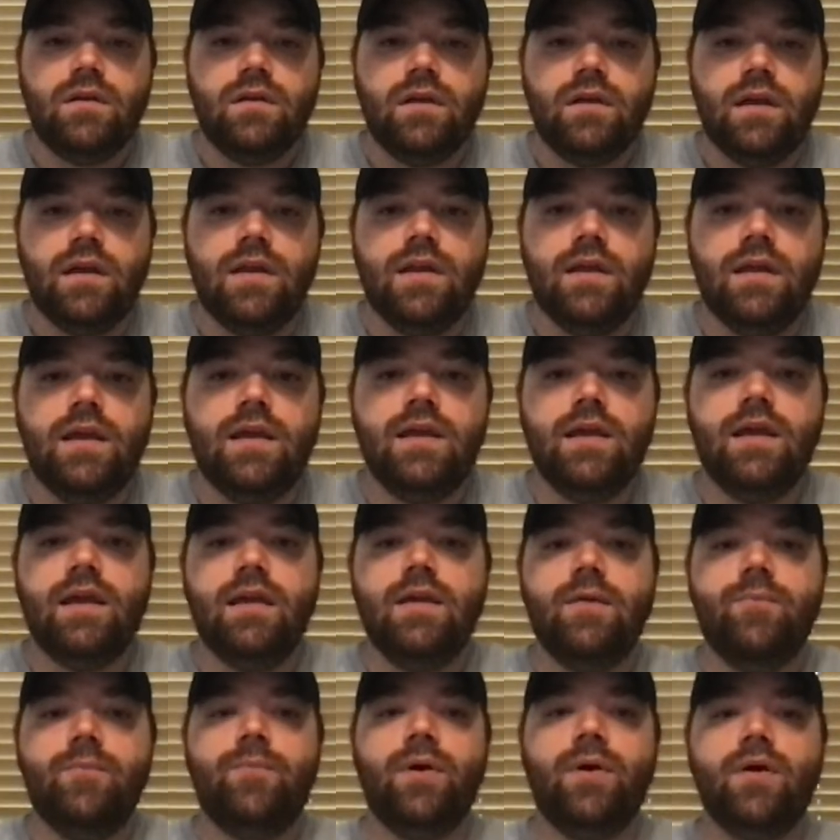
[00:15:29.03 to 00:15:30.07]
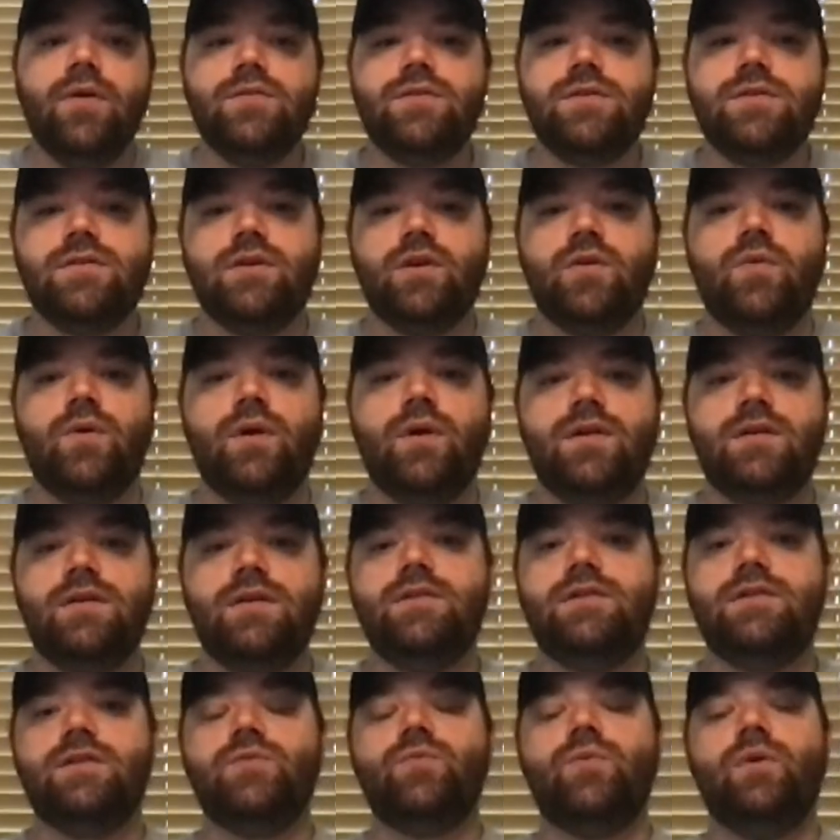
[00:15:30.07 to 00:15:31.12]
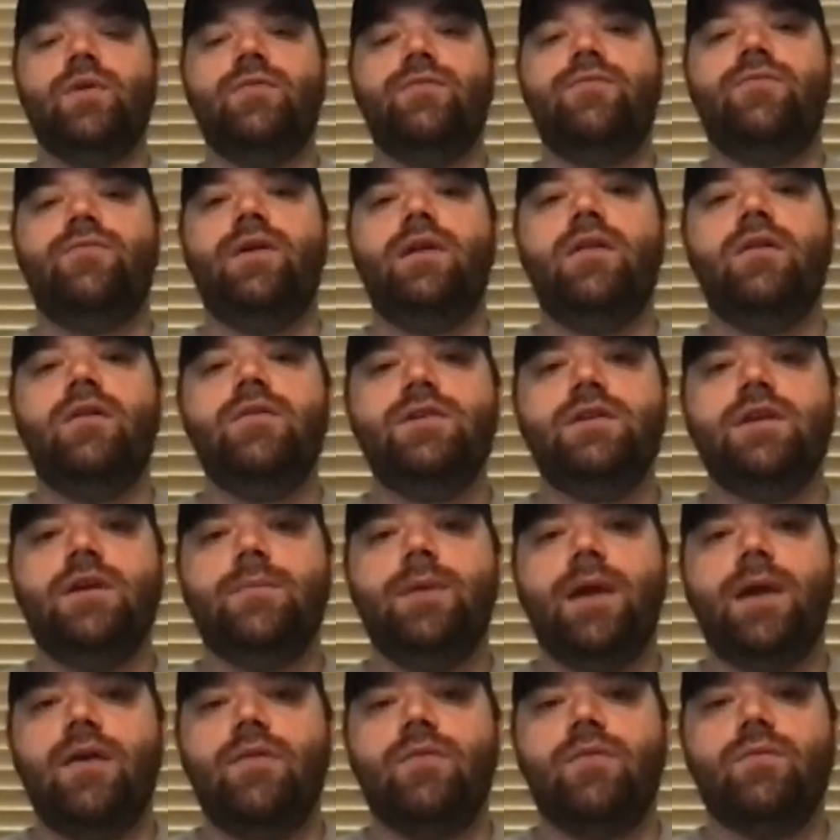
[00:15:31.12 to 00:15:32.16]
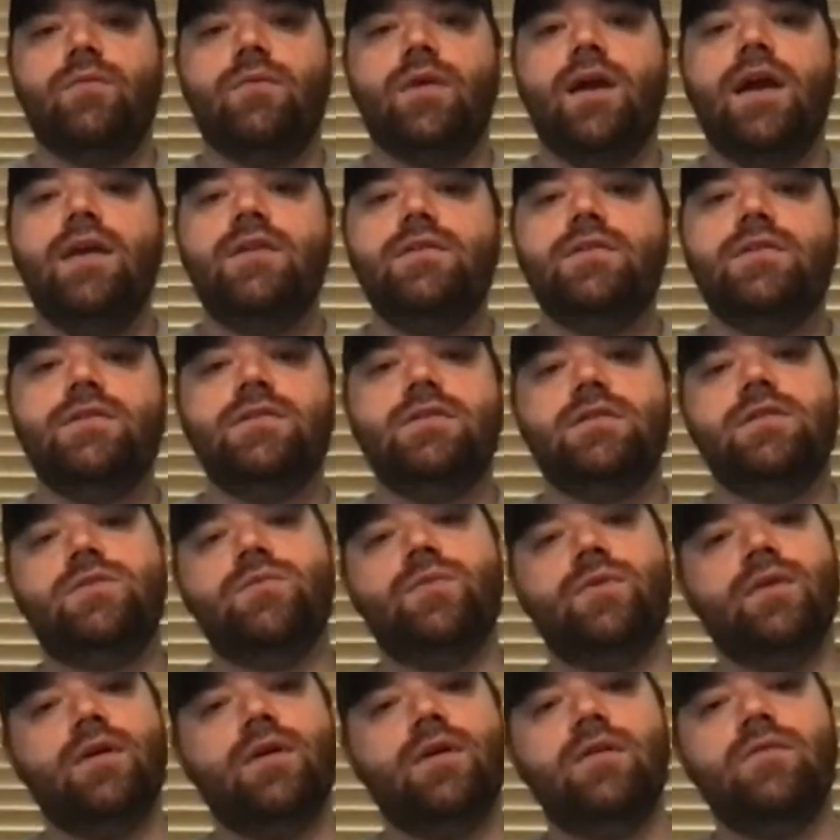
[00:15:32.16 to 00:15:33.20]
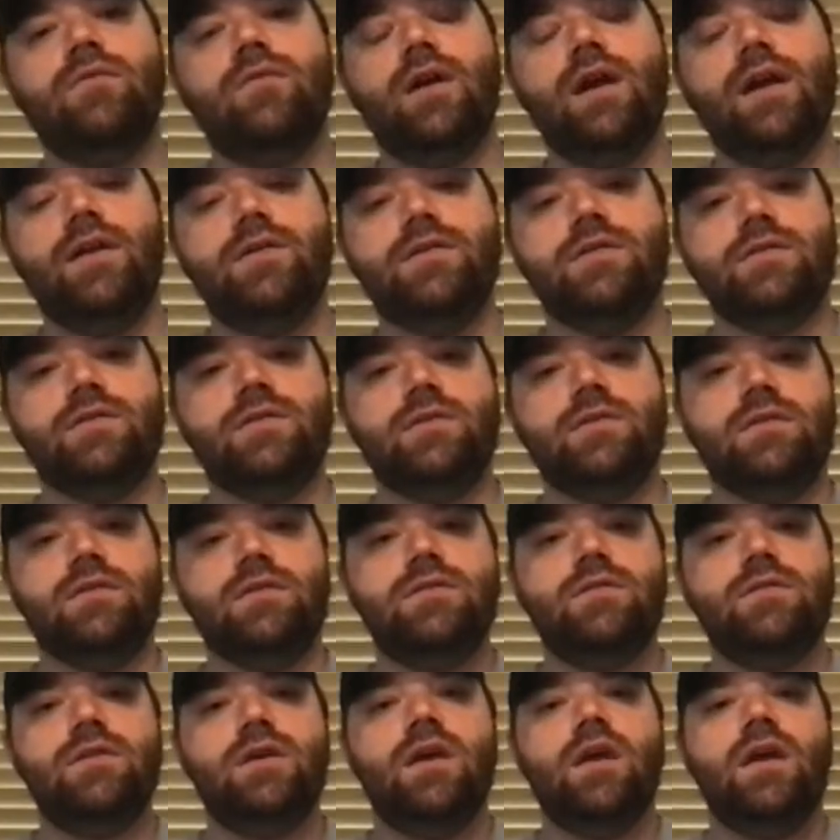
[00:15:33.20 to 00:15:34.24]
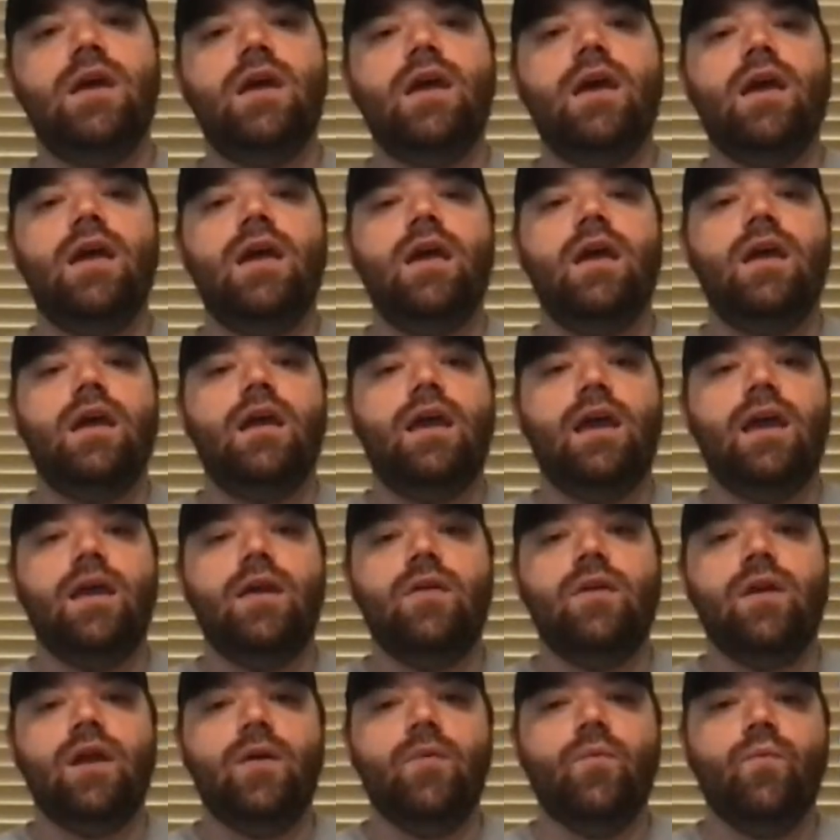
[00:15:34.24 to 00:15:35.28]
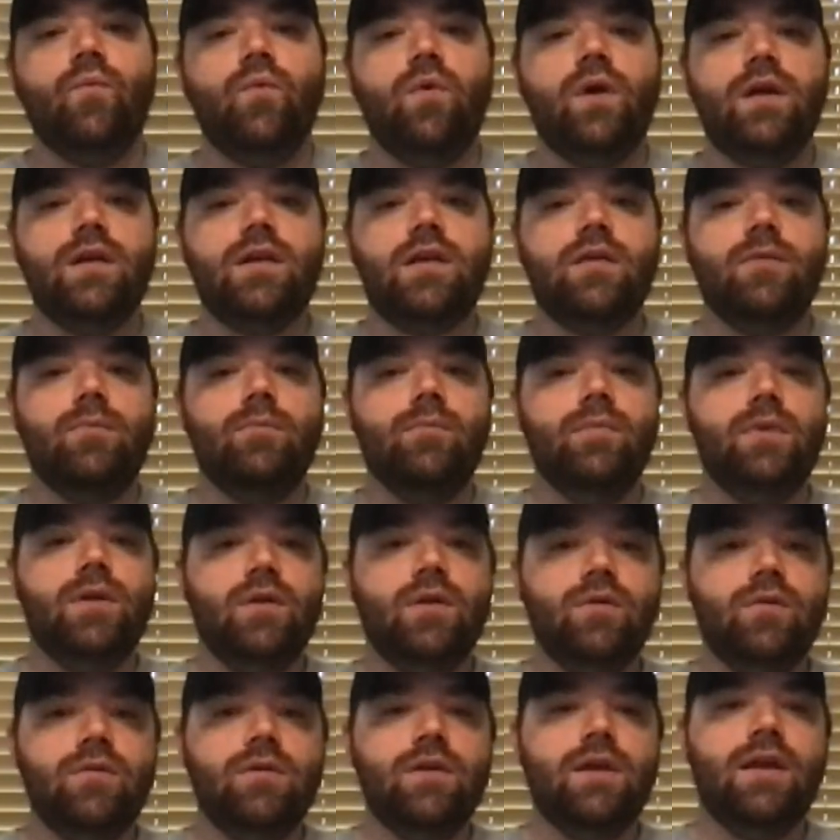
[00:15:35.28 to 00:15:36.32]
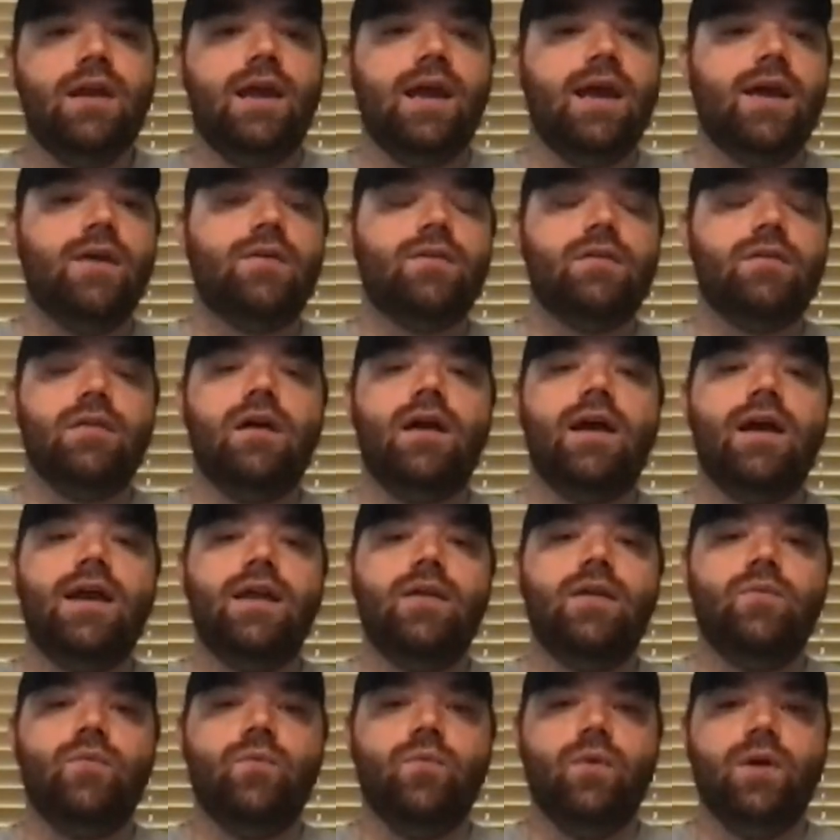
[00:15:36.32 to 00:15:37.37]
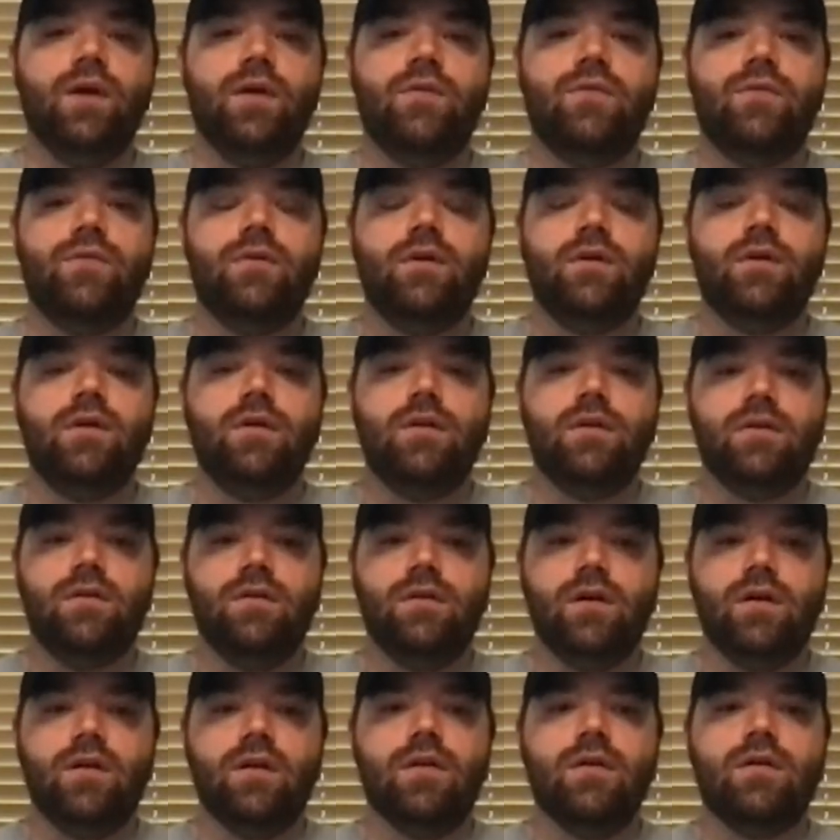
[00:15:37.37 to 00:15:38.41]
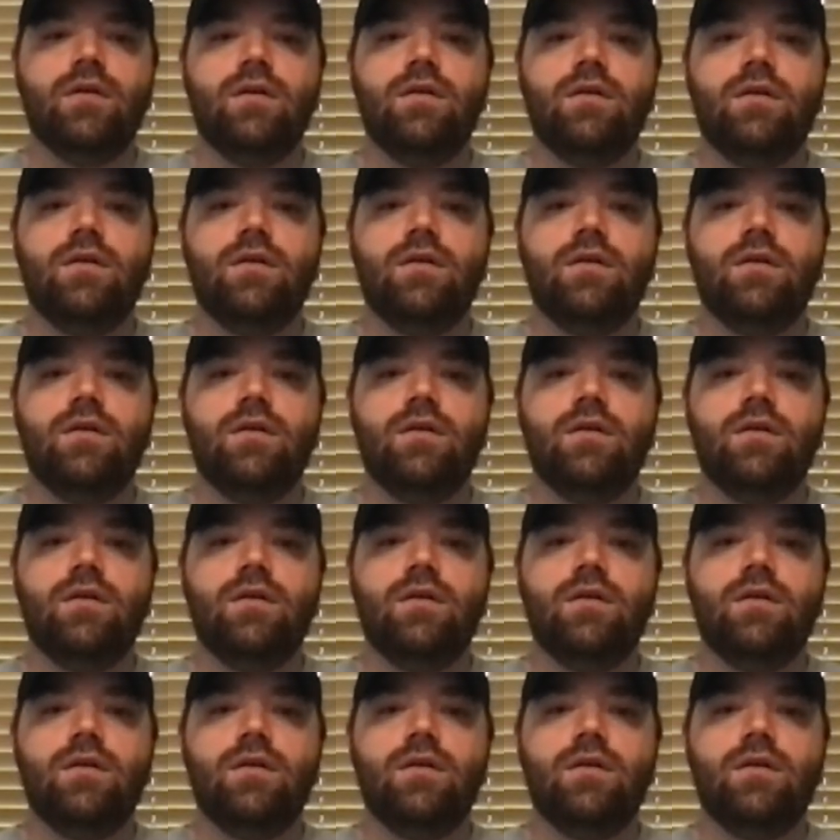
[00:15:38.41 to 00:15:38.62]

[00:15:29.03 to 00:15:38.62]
And he poses a question. He says, what fellowship hath righteousness with unrighteousness? And what communion hath light with dark?